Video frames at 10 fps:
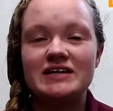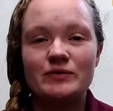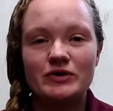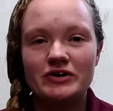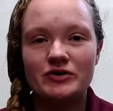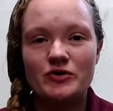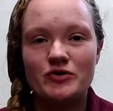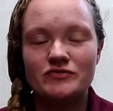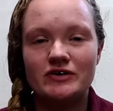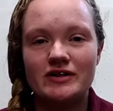we're going to go
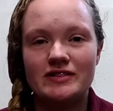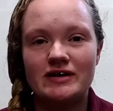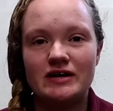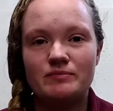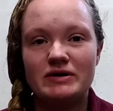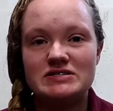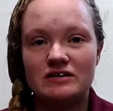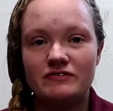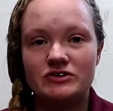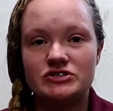over the basic
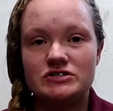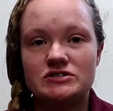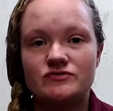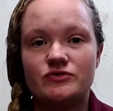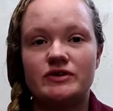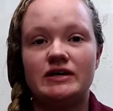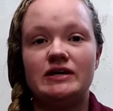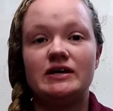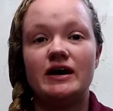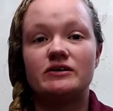functions for the
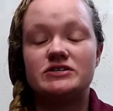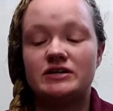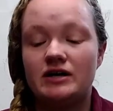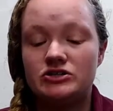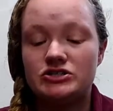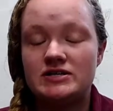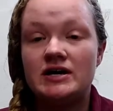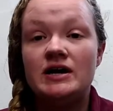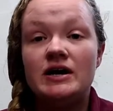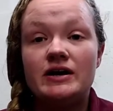eCollar Technologies
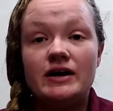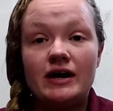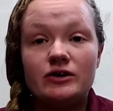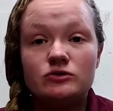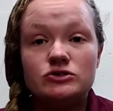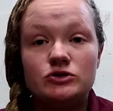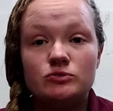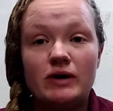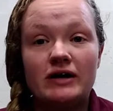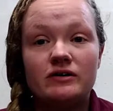902
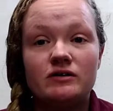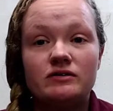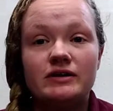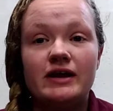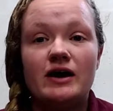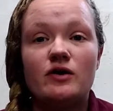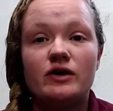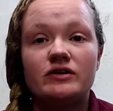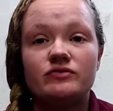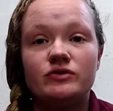model. Now,
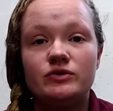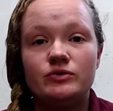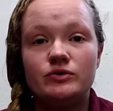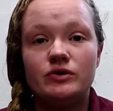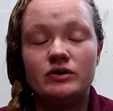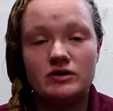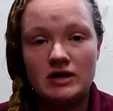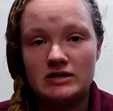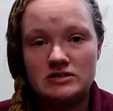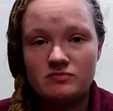if you are a
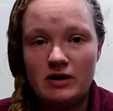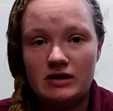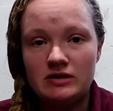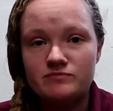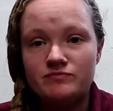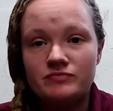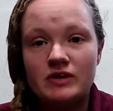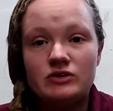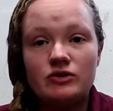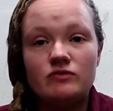client of mine and
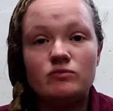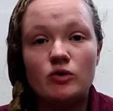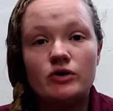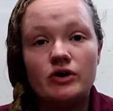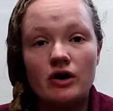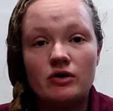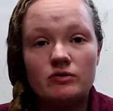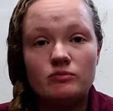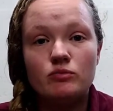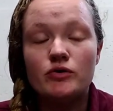you have more
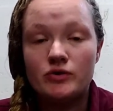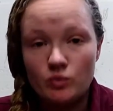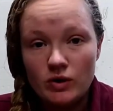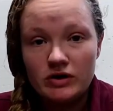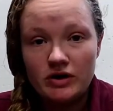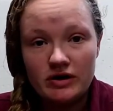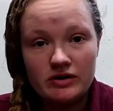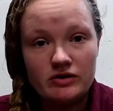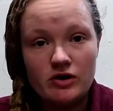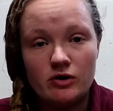than one dog in the
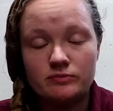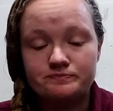home,